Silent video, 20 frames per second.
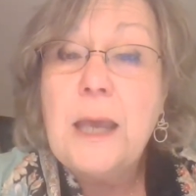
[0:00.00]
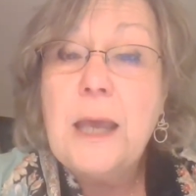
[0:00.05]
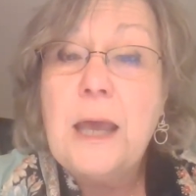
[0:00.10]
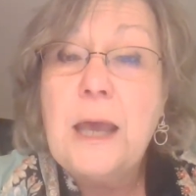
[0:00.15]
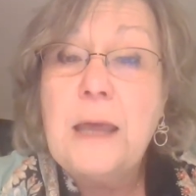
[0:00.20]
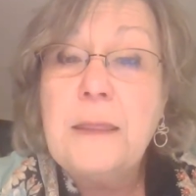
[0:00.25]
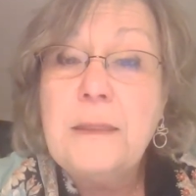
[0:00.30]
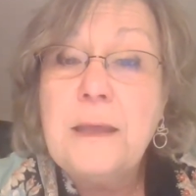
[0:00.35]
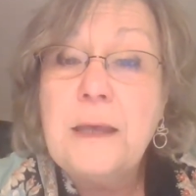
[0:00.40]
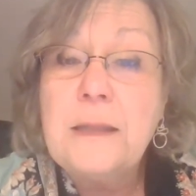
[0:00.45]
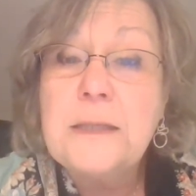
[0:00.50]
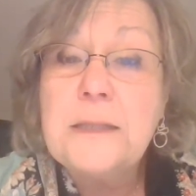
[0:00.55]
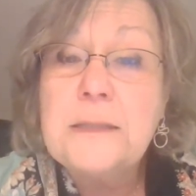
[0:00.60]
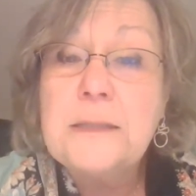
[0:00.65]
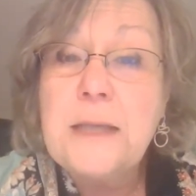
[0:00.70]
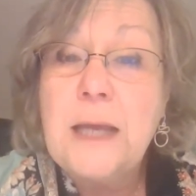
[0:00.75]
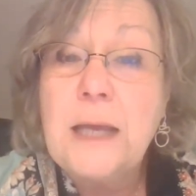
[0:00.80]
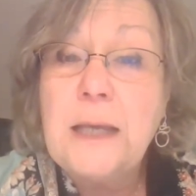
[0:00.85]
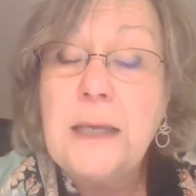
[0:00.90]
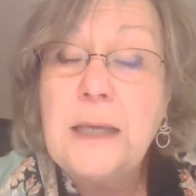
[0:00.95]
And then the
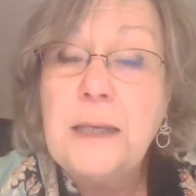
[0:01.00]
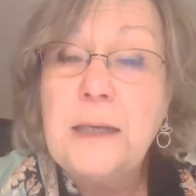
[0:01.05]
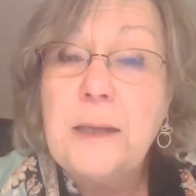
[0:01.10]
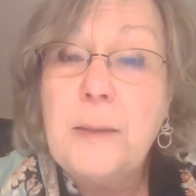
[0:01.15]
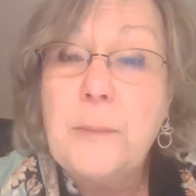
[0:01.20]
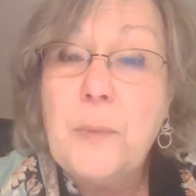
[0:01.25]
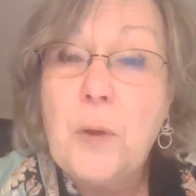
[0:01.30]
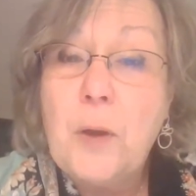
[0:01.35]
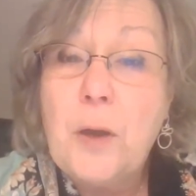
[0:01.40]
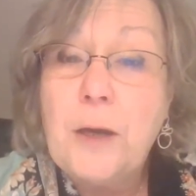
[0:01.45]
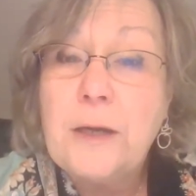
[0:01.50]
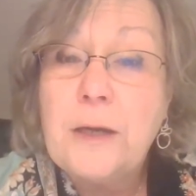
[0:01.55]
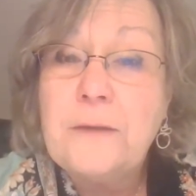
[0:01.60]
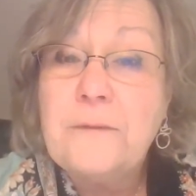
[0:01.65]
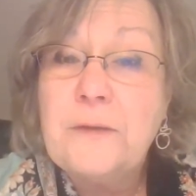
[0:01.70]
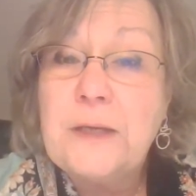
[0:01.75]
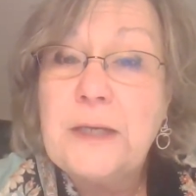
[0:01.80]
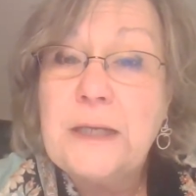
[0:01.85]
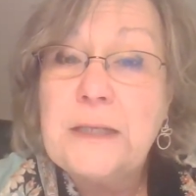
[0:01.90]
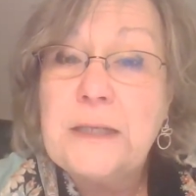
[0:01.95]
second part
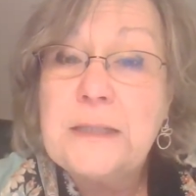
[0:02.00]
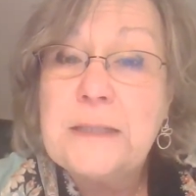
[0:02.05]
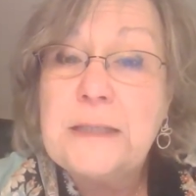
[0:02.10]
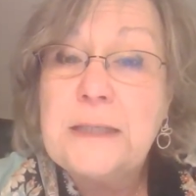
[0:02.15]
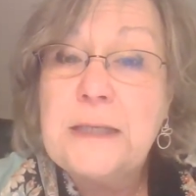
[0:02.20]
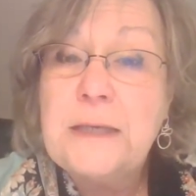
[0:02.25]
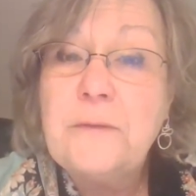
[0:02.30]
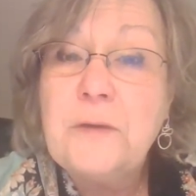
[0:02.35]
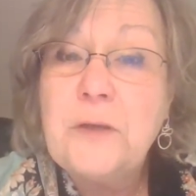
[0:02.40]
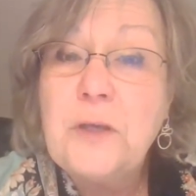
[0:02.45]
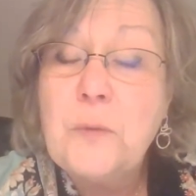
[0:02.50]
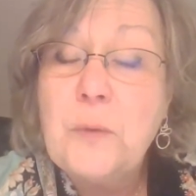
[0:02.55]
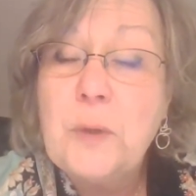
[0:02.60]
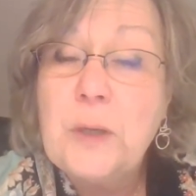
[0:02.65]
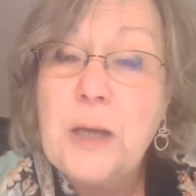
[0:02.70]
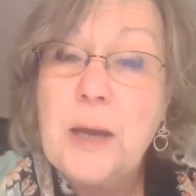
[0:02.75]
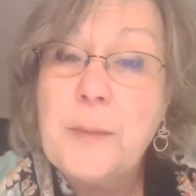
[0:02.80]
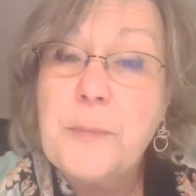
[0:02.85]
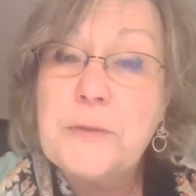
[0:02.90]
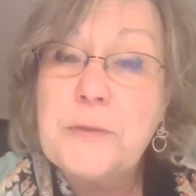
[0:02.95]
of it is giving you
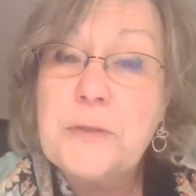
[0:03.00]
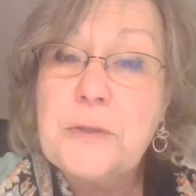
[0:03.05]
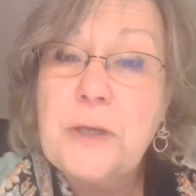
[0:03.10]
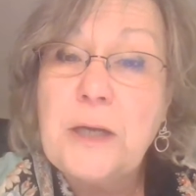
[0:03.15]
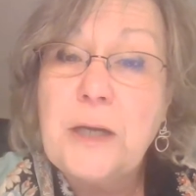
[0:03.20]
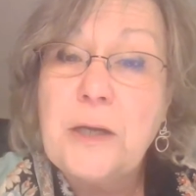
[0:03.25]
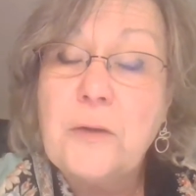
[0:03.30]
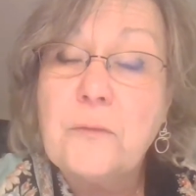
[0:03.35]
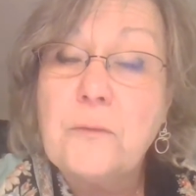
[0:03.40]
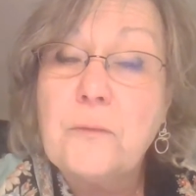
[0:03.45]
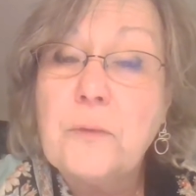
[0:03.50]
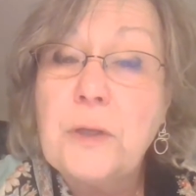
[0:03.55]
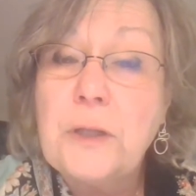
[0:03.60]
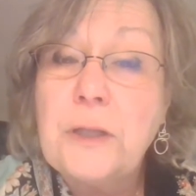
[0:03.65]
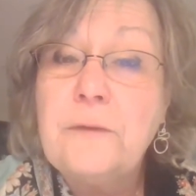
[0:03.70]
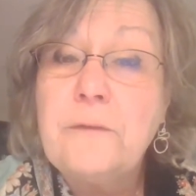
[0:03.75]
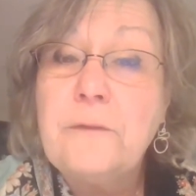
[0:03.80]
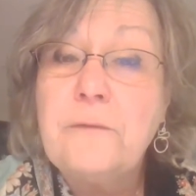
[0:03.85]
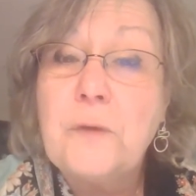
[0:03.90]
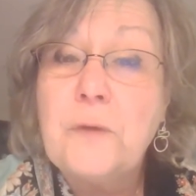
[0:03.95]
an opportunity to
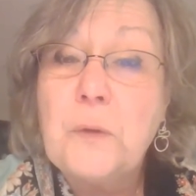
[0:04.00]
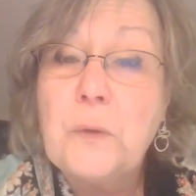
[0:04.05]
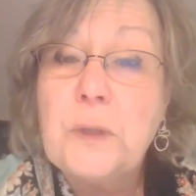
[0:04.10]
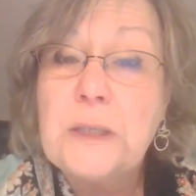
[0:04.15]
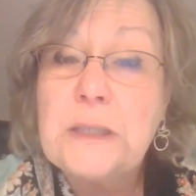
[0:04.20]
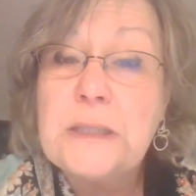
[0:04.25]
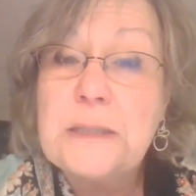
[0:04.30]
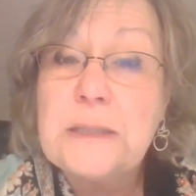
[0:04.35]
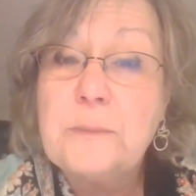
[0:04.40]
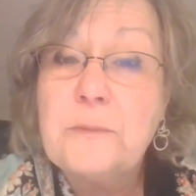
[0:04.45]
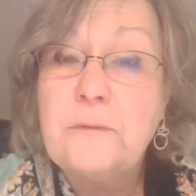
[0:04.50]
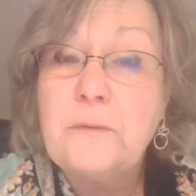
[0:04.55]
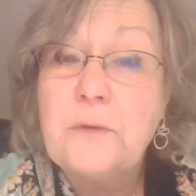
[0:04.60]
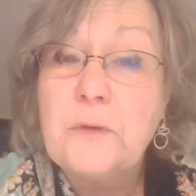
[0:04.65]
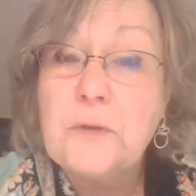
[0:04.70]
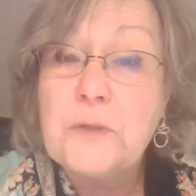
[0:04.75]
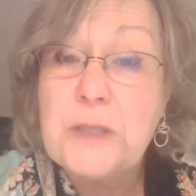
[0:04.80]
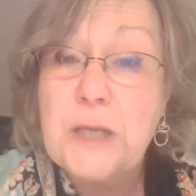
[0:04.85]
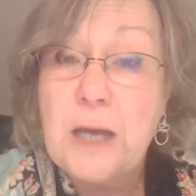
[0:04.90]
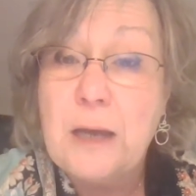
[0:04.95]
really focus some of
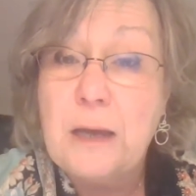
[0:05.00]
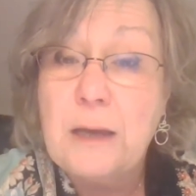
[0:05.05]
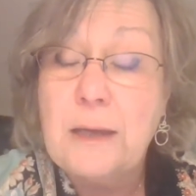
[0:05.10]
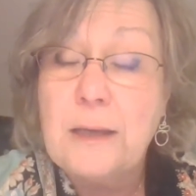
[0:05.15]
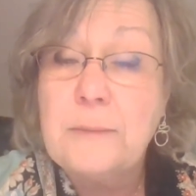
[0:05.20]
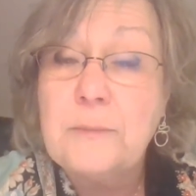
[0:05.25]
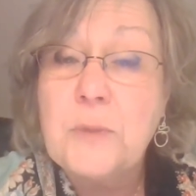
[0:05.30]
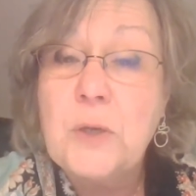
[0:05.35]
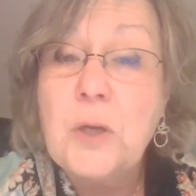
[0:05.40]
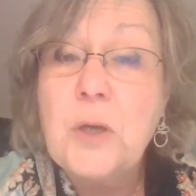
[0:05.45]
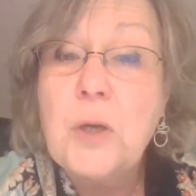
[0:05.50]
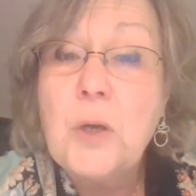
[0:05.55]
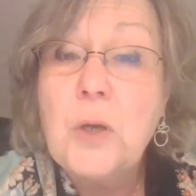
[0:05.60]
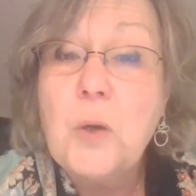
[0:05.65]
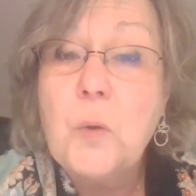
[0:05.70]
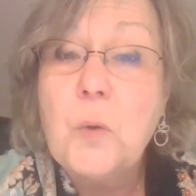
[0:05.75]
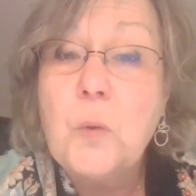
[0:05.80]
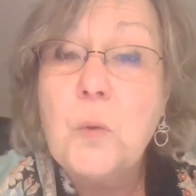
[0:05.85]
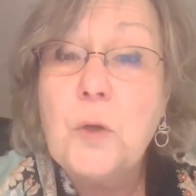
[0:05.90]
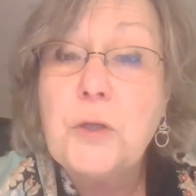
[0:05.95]
your time
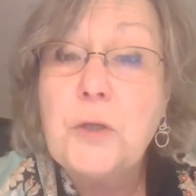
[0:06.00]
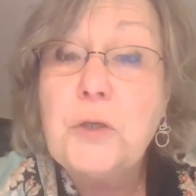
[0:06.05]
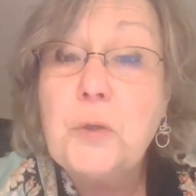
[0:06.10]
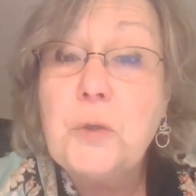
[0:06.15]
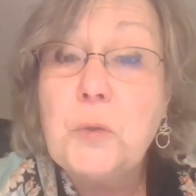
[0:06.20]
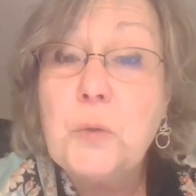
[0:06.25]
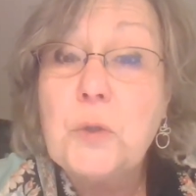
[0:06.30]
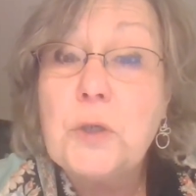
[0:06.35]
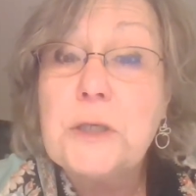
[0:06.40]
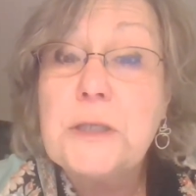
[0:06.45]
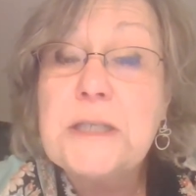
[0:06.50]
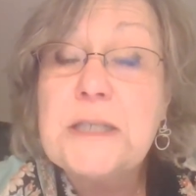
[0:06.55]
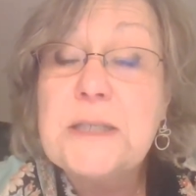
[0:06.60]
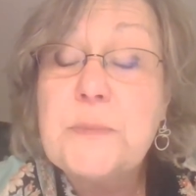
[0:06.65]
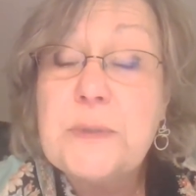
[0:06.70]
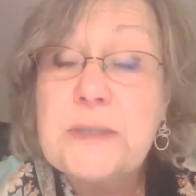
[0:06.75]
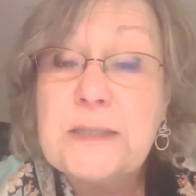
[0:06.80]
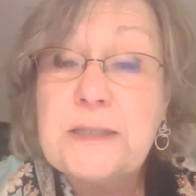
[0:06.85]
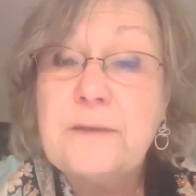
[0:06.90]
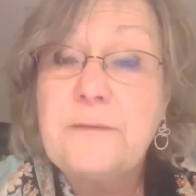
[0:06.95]
on your
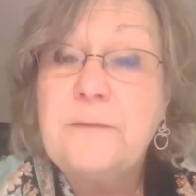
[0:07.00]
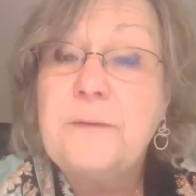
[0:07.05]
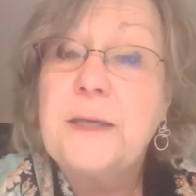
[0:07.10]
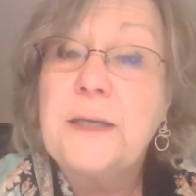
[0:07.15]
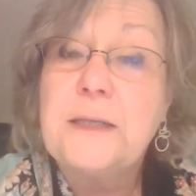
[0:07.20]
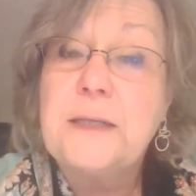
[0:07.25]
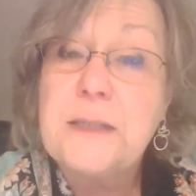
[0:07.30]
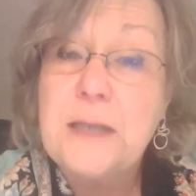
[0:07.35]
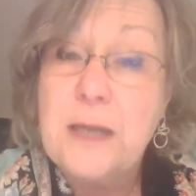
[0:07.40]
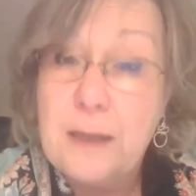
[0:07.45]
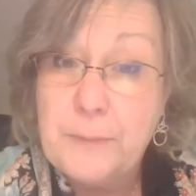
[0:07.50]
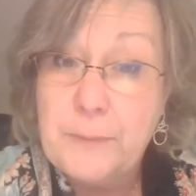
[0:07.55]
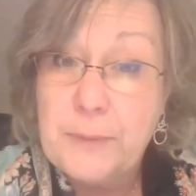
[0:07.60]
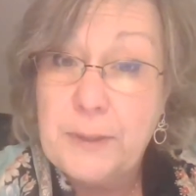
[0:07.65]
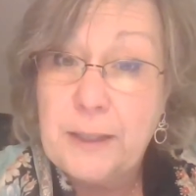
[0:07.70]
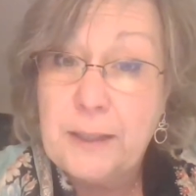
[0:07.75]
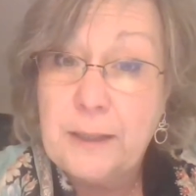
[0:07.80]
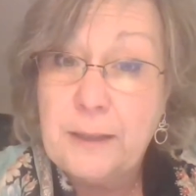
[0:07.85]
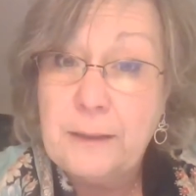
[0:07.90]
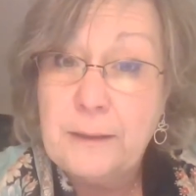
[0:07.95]
specific
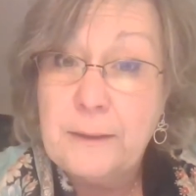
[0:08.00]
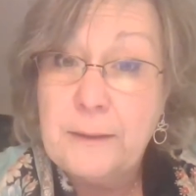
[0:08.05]
topic.